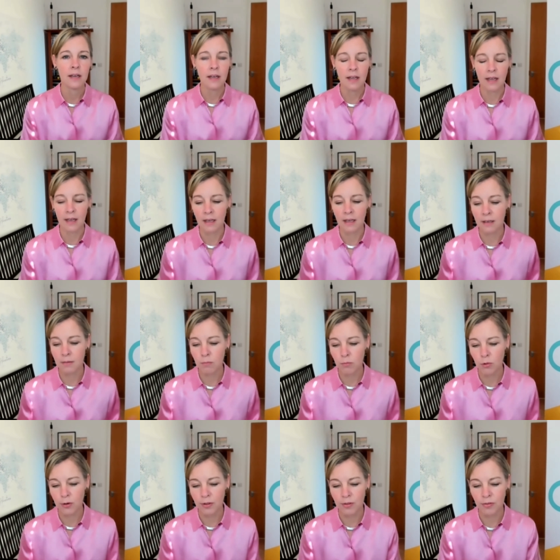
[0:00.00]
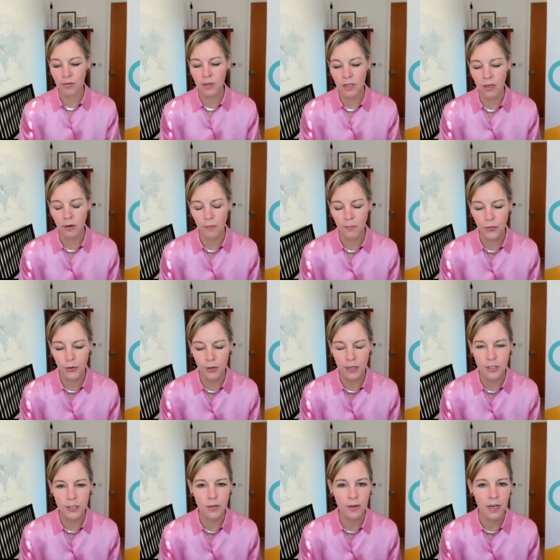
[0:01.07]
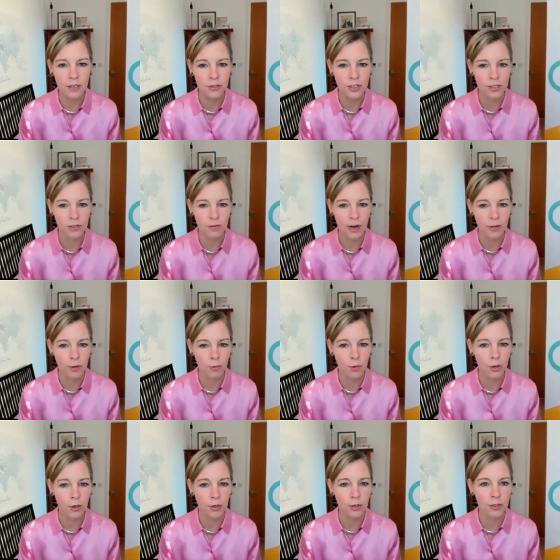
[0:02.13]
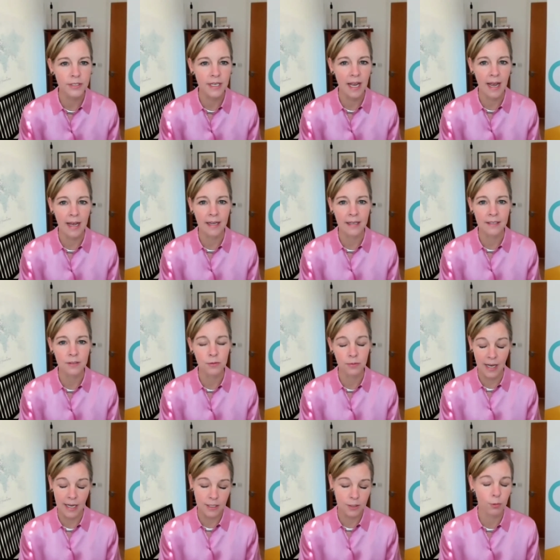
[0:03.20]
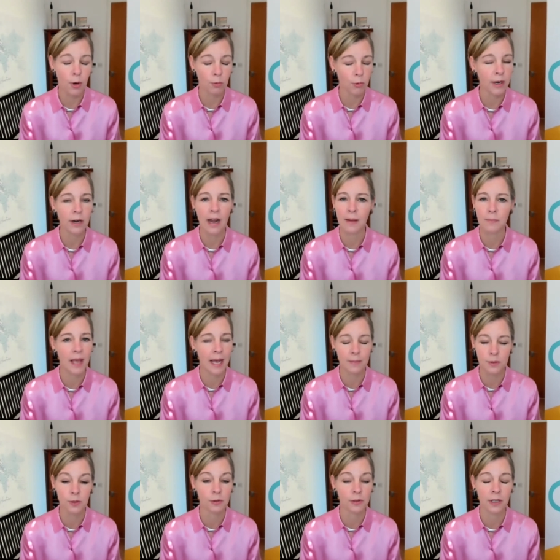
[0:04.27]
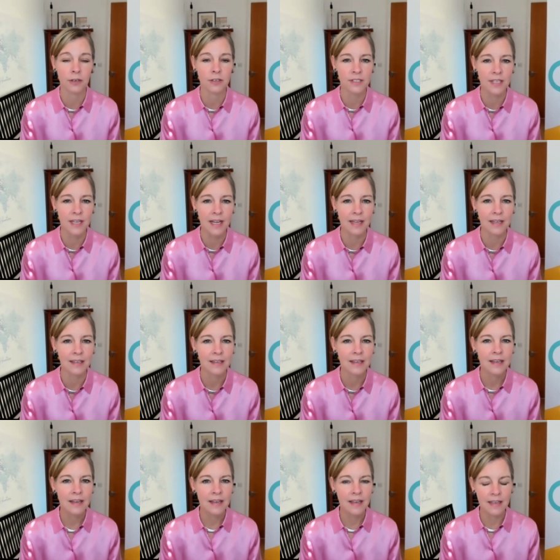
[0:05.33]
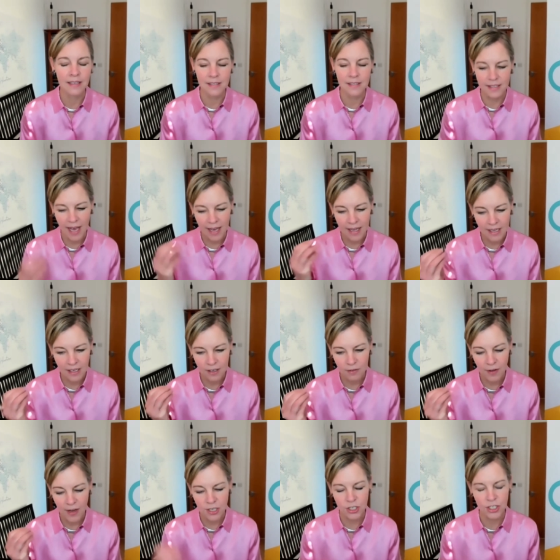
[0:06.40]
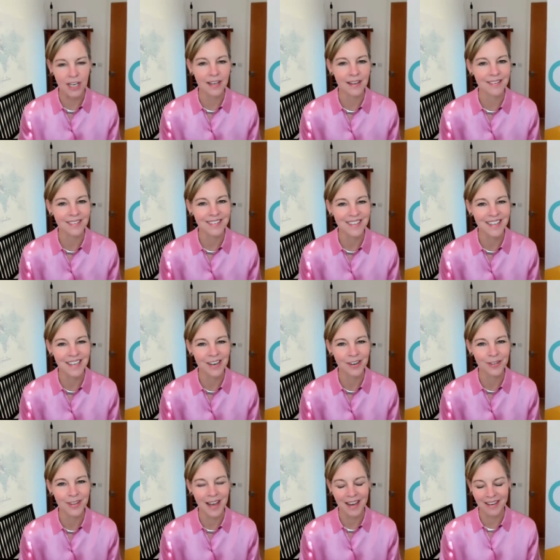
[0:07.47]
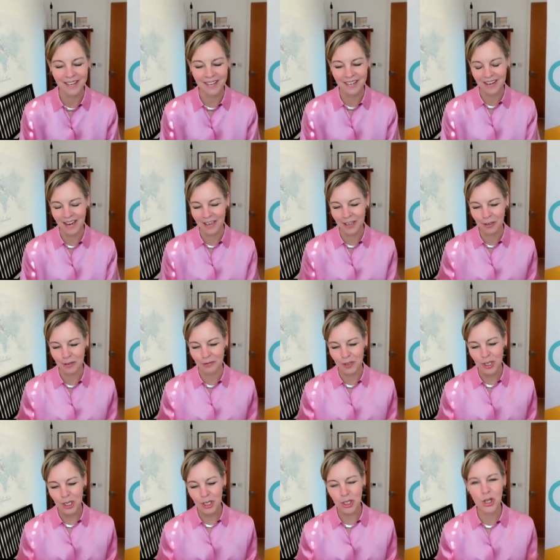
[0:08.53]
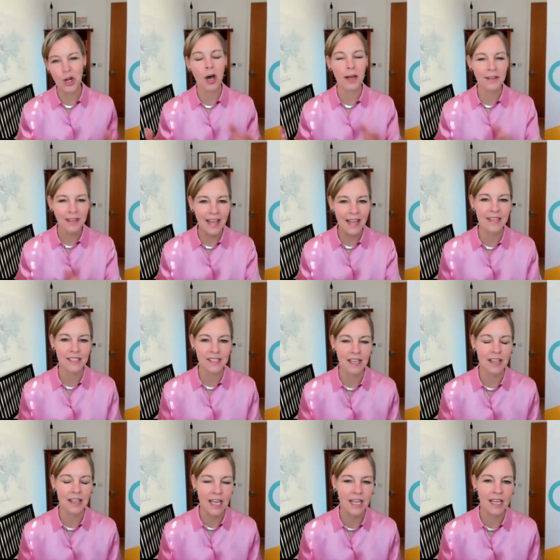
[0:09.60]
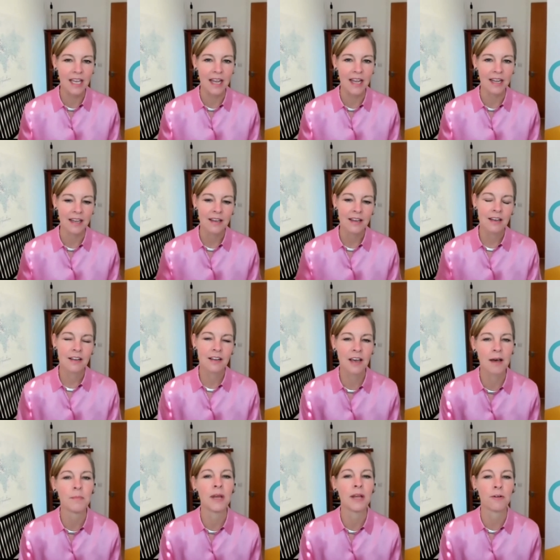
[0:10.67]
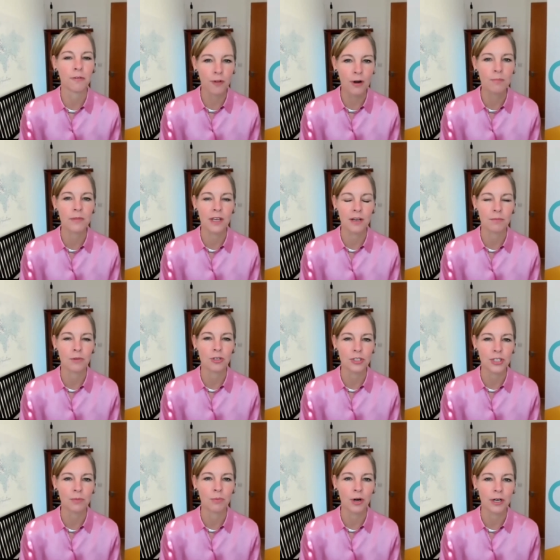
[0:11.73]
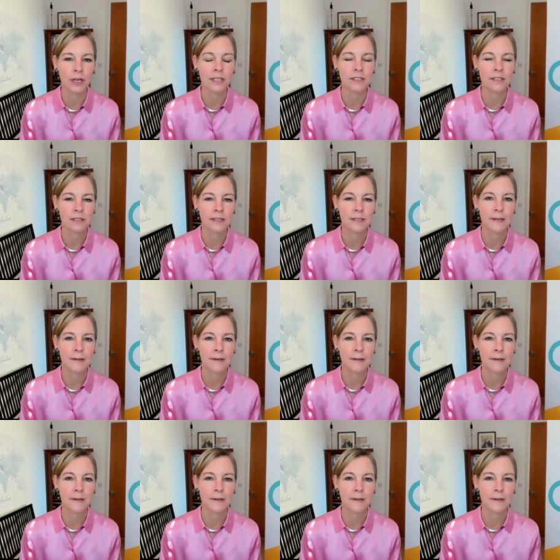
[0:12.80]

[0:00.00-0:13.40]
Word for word: in more than you know 32 countries around the world and that's what we absolutely are seeing is that innovation you know that kind of non-legacy thinking coming from the emerging markets